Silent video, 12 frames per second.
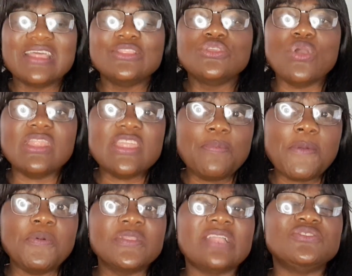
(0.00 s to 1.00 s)
The only
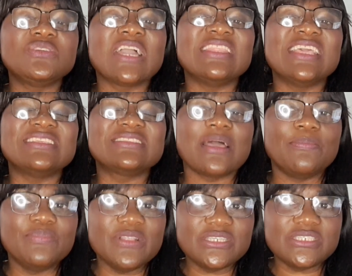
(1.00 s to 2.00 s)
people that you can
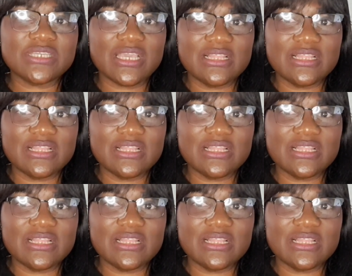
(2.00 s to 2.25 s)
establish